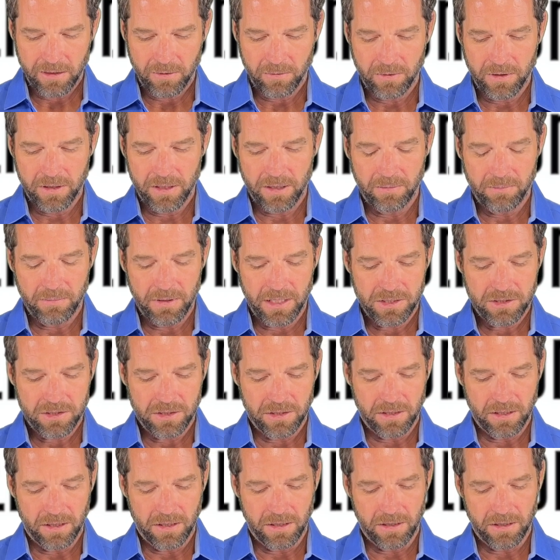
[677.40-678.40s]
I wanted to
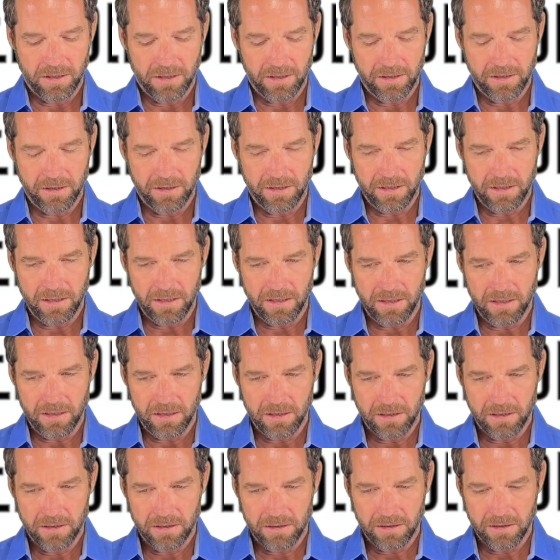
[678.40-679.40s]
mention on the
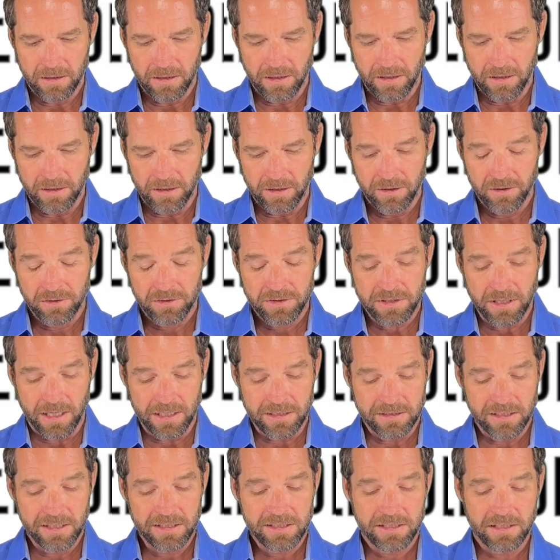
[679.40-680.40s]
girth
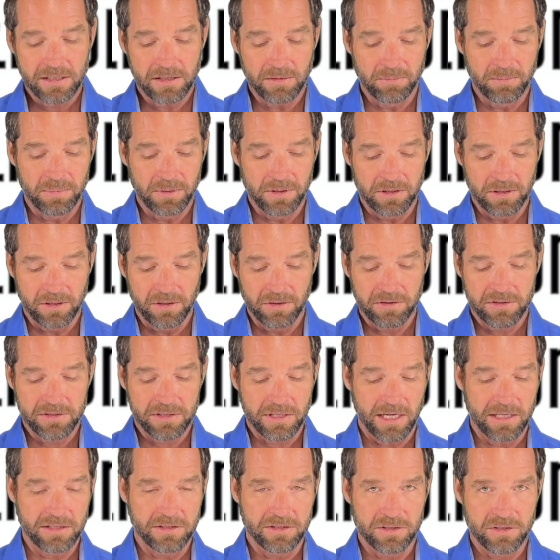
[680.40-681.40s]
size. Let's say the girth
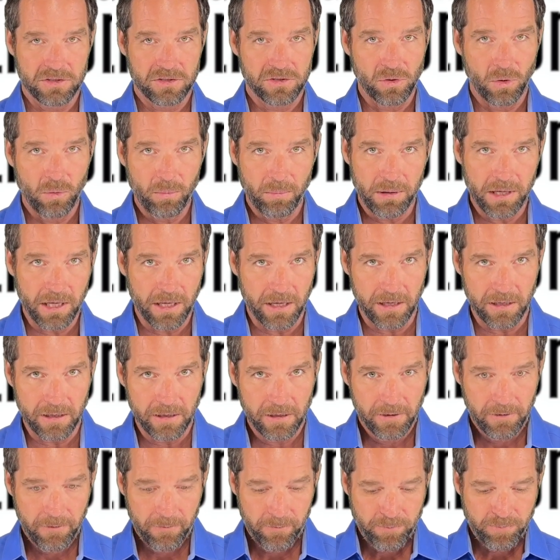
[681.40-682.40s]
size is so big
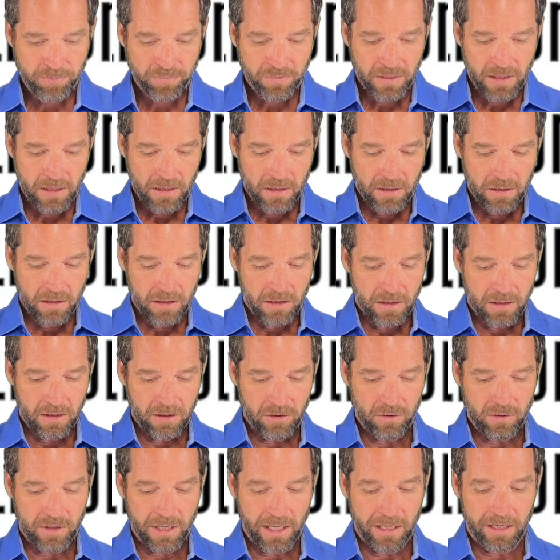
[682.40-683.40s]

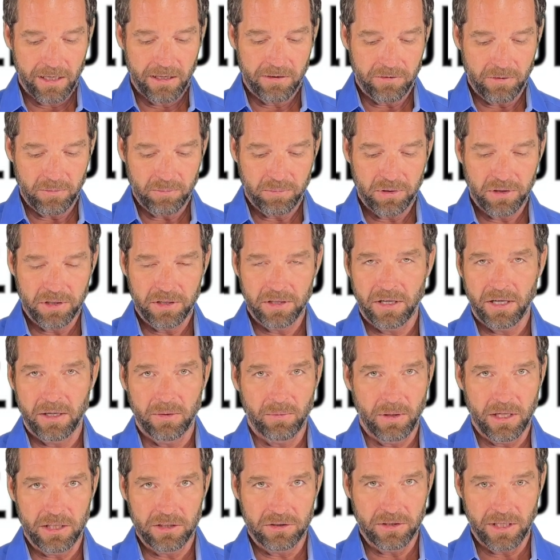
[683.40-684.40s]
you can't even put it on
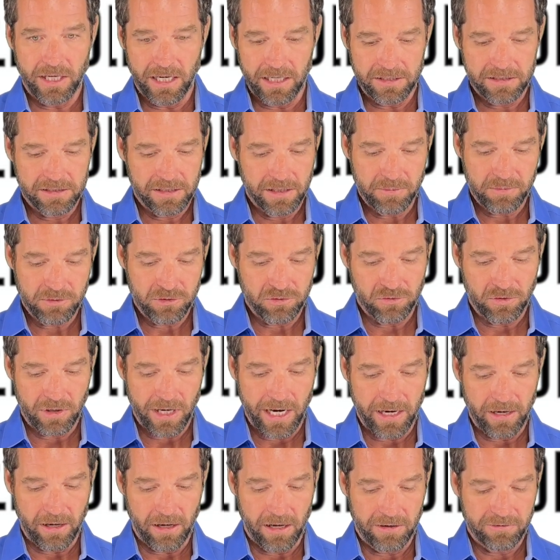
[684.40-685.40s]
while dry. It slips
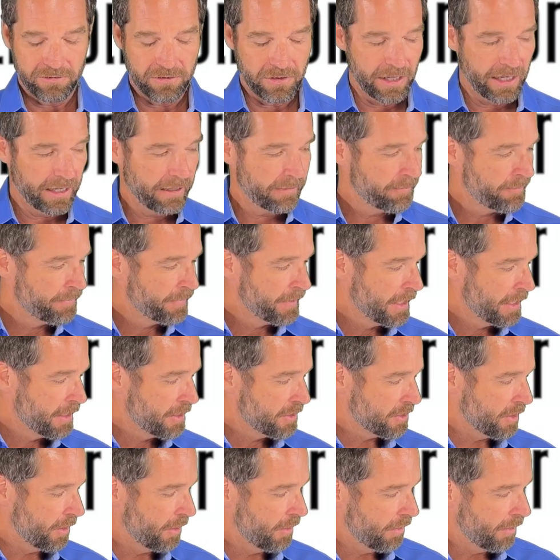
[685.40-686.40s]
right off, right?
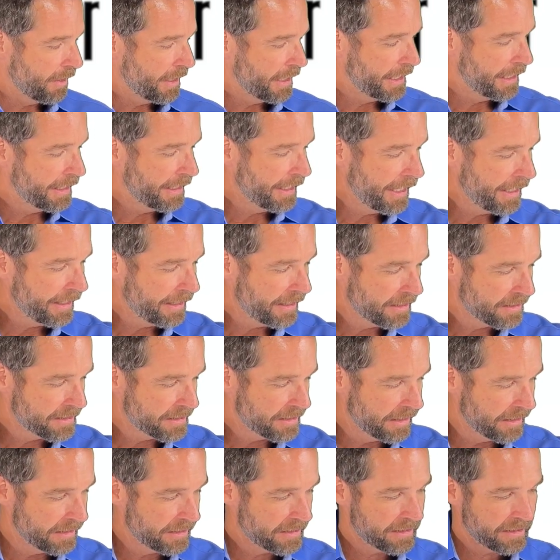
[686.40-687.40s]
So in that
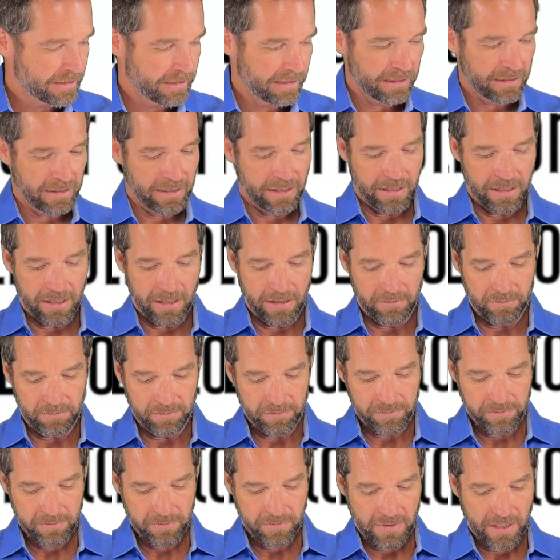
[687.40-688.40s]
instance,
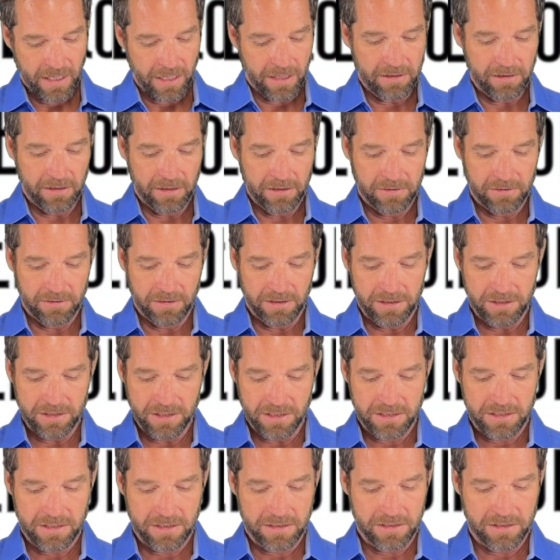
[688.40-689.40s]
I literally
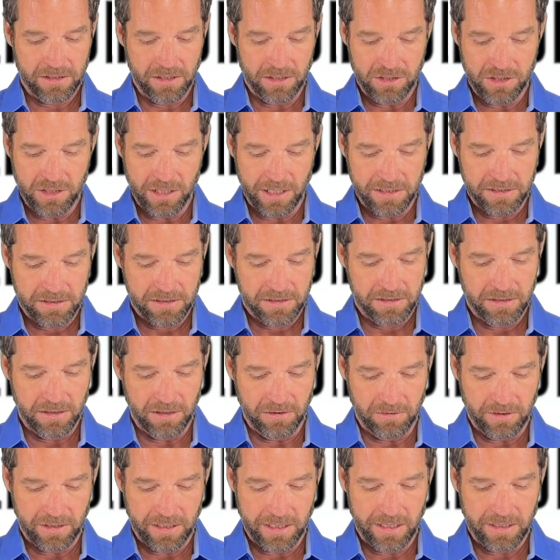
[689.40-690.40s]
just suggest
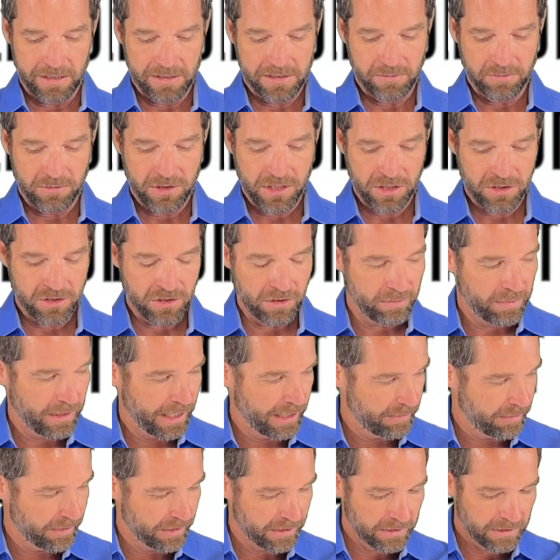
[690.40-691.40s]
getting some tissue
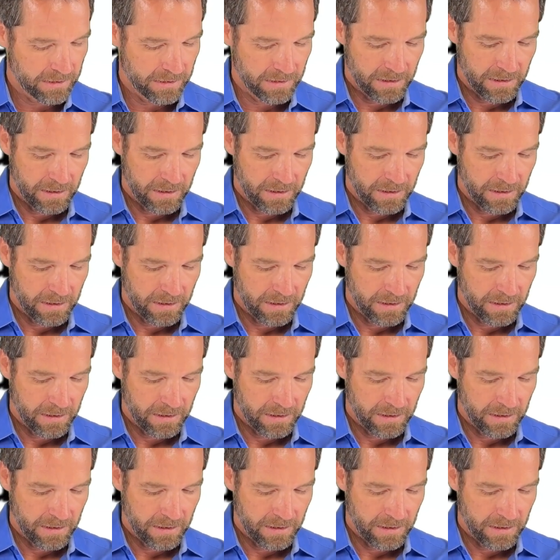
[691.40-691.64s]
paper